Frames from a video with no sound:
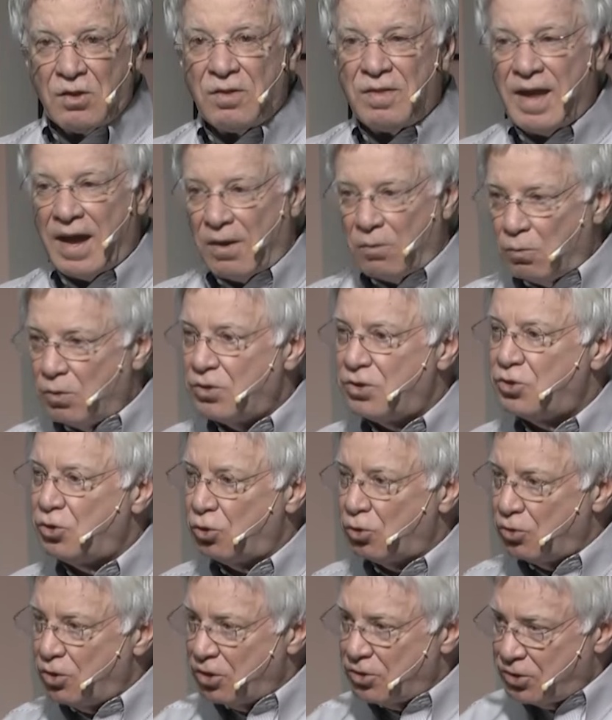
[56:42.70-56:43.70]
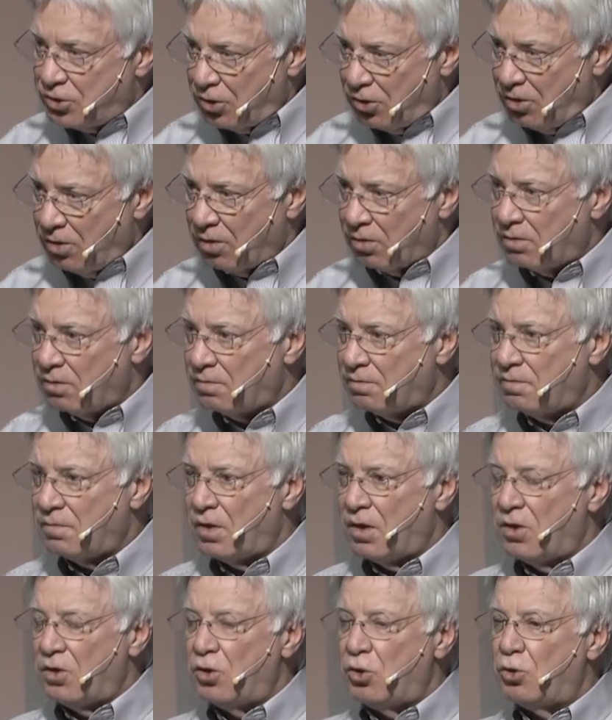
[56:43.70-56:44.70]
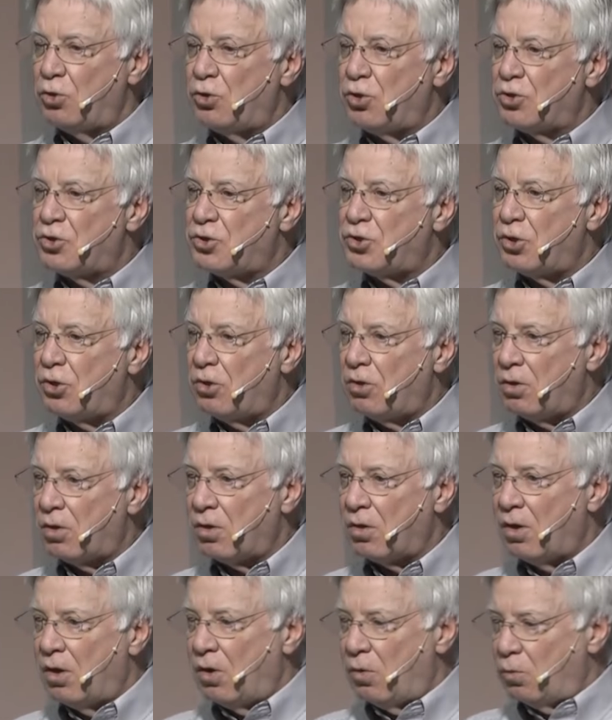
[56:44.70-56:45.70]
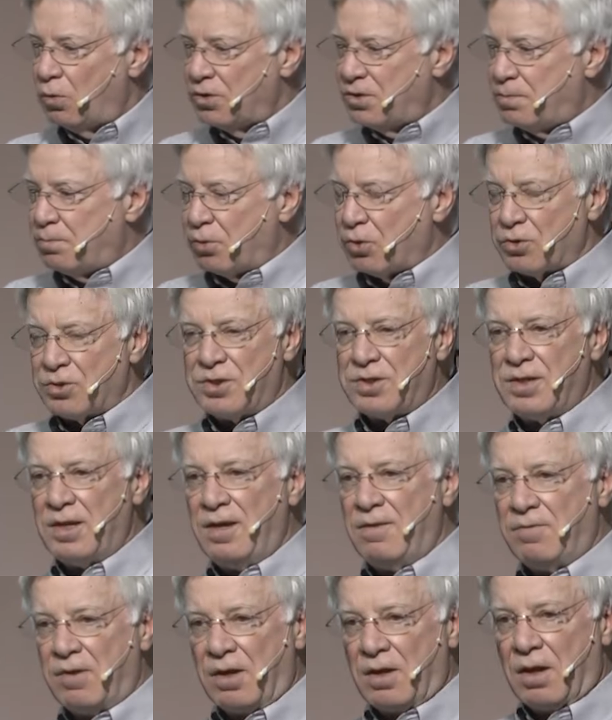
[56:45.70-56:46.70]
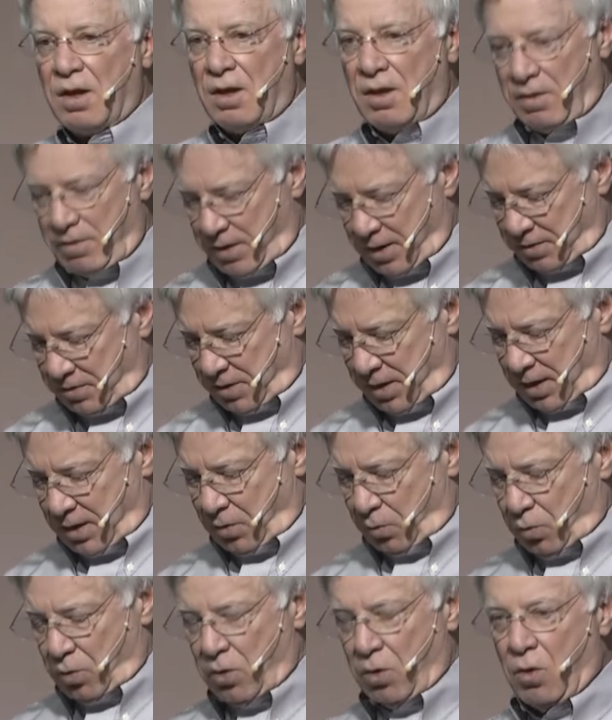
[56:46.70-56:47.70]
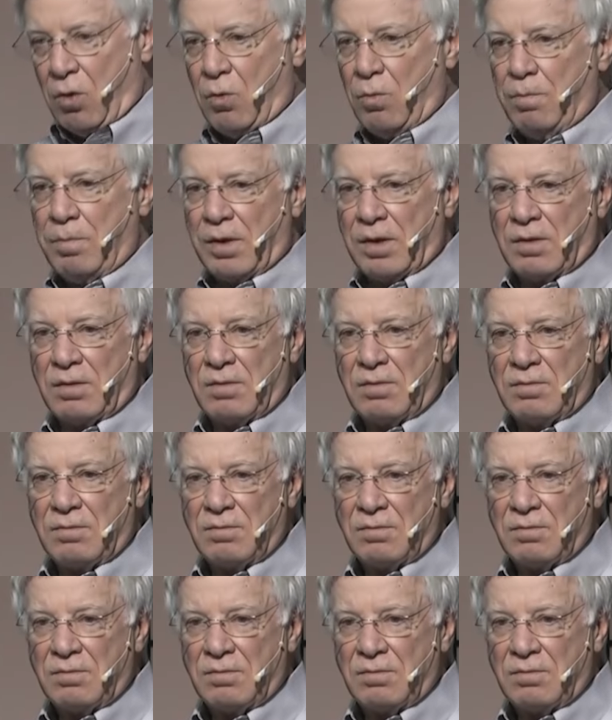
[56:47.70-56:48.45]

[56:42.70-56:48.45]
That was your discerner. Your discerner was perceiving that they were open.